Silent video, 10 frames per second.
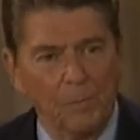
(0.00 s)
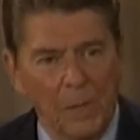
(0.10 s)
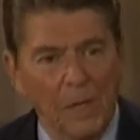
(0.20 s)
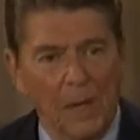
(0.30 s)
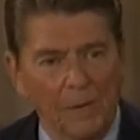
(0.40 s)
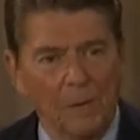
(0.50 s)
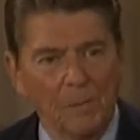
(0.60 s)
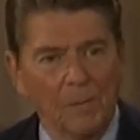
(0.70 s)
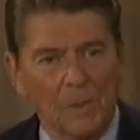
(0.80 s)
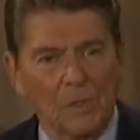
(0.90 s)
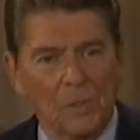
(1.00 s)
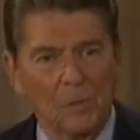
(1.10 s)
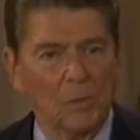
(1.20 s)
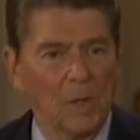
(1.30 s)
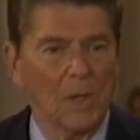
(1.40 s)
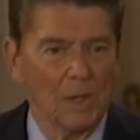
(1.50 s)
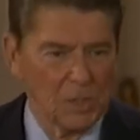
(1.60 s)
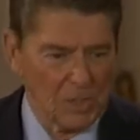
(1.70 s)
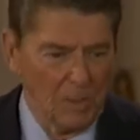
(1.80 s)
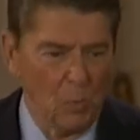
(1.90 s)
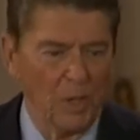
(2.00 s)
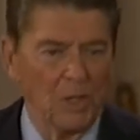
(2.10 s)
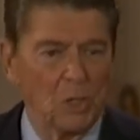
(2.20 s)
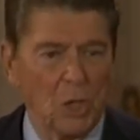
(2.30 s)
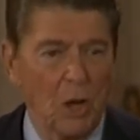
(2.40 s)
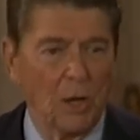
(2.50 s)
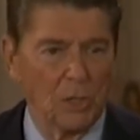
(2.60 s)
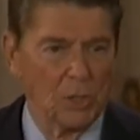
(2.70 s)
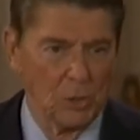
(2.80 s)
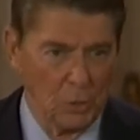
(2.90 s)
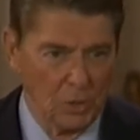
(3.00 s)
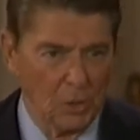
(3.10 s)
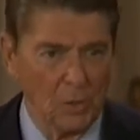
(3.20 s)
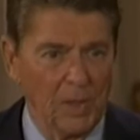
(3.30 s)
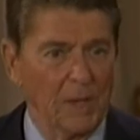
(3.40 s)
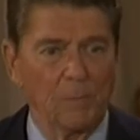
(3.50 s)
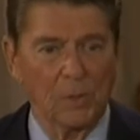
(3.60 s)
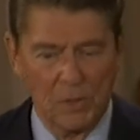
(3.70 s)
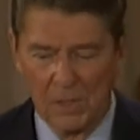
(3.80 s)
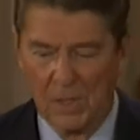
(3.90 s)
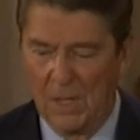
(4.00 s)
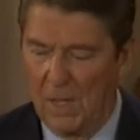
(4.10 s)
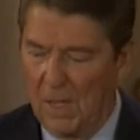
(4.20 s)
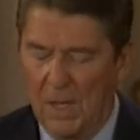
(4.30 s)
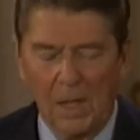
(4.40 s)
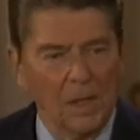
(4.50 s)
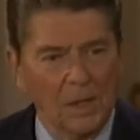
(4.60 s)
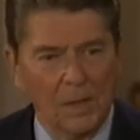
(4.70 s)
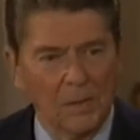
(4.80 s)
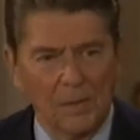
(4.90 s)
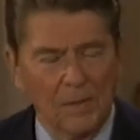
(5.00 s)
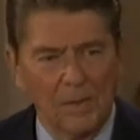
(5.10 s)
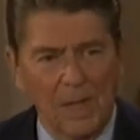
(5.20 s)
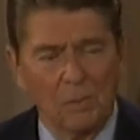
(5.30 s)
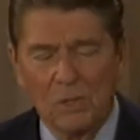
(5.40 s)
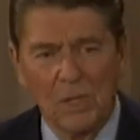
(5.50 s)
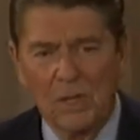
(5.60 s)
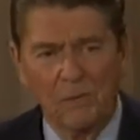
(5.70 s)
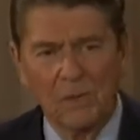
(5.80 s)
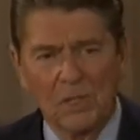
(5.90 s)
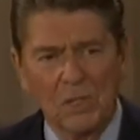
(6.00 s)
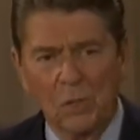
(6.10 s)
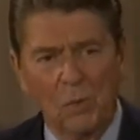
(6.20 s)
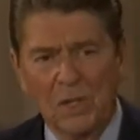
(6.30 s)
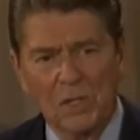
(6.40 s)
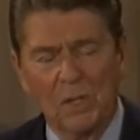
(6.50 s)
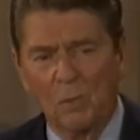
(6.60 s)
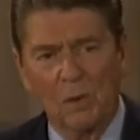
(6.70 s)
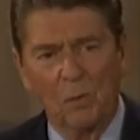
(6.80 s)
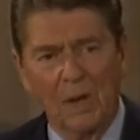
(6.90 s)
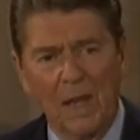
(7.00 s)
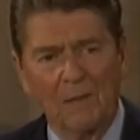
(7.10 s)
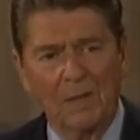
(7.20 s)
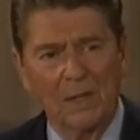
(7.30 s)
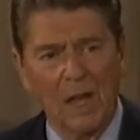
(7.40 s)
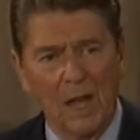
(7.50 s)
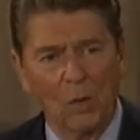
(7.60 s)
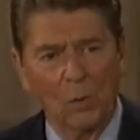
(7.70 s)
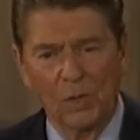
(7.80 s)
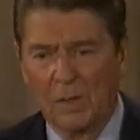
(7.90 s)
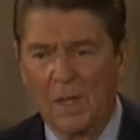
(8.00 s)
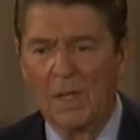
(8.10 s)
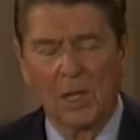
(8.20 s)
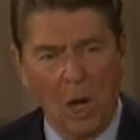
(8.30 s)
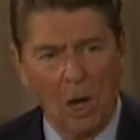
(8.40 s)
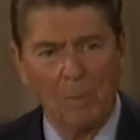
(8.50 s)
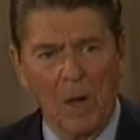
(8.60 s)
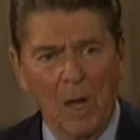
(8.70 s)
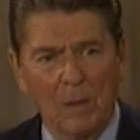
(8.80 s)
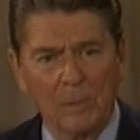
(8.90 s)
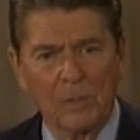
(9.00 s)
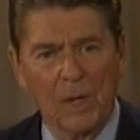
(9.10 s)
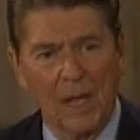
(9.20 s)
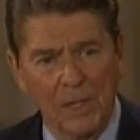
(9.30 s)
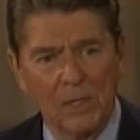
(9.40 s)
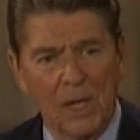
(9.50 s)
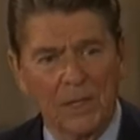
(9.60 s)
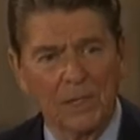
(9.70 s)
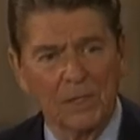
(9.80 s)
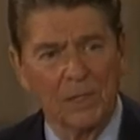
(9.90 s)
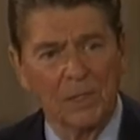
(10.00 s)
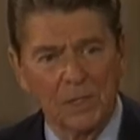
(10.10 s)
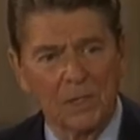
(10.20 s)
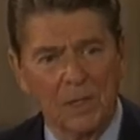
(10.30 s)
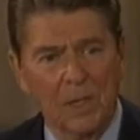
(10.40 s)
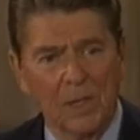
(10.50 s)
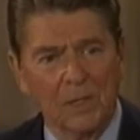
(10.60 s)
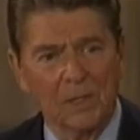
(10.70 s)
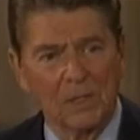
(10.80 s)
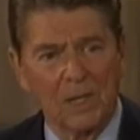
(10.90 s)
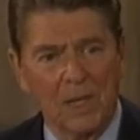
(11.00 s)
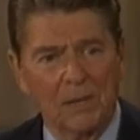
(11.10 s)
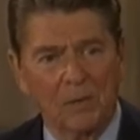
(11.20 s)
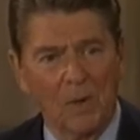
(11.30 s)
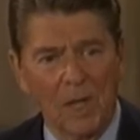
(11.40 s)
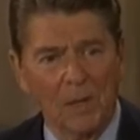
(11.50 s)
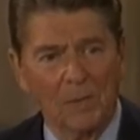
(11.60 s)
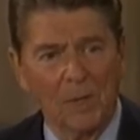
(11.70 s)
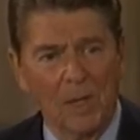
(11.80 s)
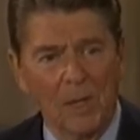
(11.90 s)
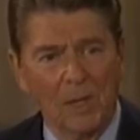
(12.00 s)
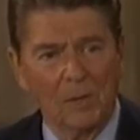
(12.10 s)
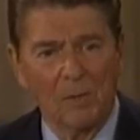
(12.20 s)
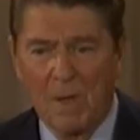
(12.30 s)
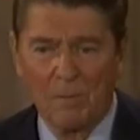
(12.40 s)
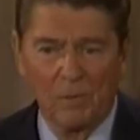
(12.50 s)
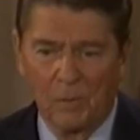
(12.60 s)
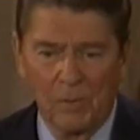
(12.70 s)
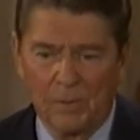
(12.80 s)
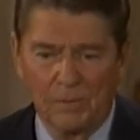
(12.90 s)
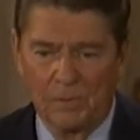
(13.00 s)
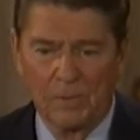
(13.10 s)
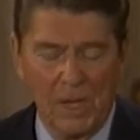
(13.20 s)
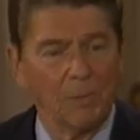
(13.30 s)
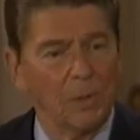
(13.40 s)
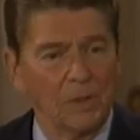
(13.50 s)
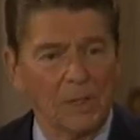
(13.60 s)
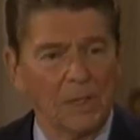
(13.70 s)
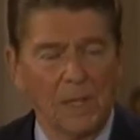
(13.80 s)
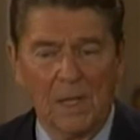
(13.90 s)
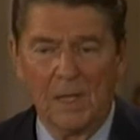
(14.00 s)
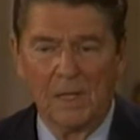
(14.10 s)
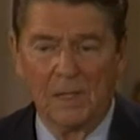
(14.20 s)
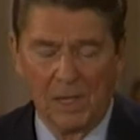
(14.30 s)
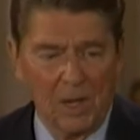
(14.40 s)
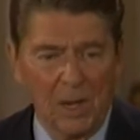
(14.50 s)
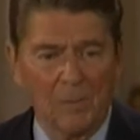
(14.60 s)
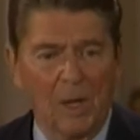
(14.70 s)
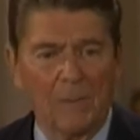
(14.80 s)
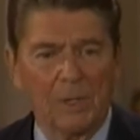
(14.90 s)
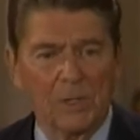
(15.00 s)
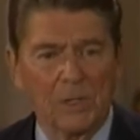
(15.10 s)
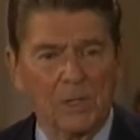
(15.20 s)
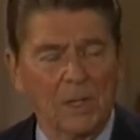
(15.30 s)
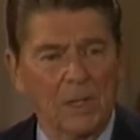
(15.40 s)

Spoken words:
pin on them as to someone in charge that you can go to that person. That was a different situation than what we're having now with car bombs and hijackings and this kind of crime. Remember, for example, in the car bombings,